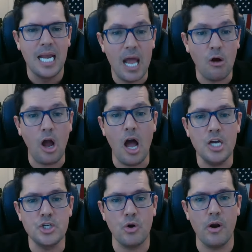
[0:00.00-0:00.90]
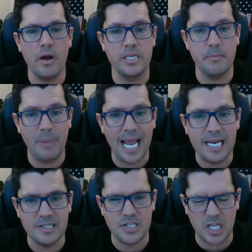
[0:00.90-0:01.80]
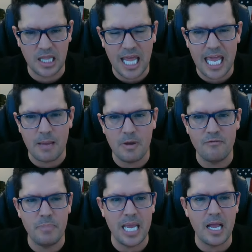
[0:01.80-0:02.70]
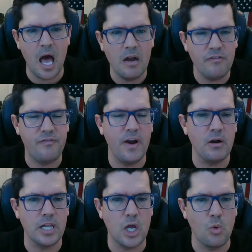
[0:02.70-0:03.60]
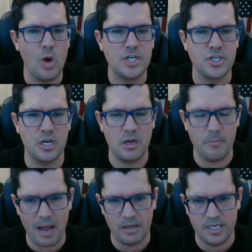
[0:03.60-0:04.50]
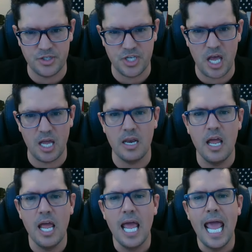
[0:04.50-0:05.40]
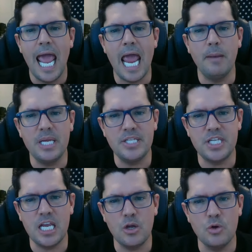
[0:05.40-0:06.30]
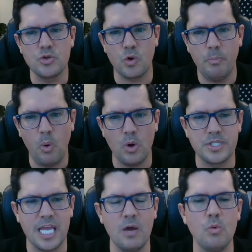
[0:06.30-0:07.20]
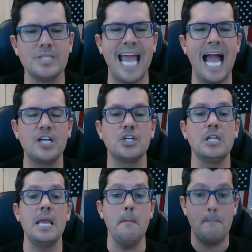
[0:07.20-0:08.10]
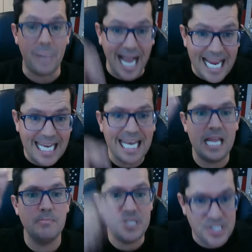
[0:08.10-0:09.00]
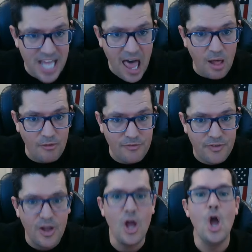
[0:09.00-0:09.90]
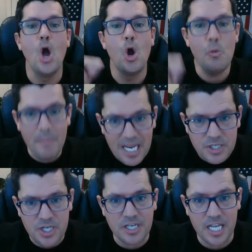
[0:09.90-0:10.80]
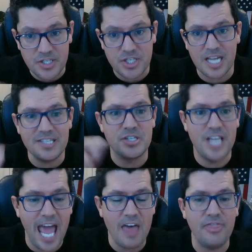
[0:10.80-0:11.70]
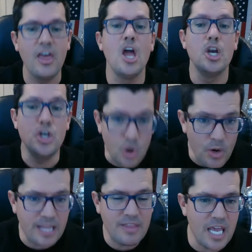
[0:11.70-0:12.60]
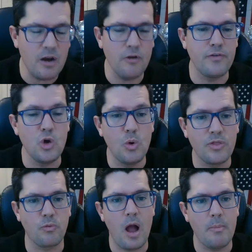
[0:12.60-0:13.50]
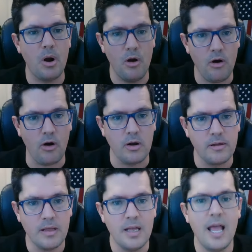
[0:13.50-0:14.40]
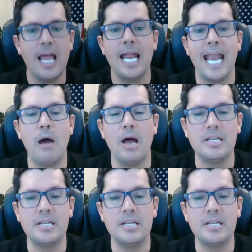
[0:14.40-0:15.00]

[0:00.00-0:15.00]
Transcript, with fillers: Now, contrary to Biden's claim of being unfairly questioned about his son, NBC News reports it was actually Biden himself who mentioned his son's death during the interview with Robert Hur. Now,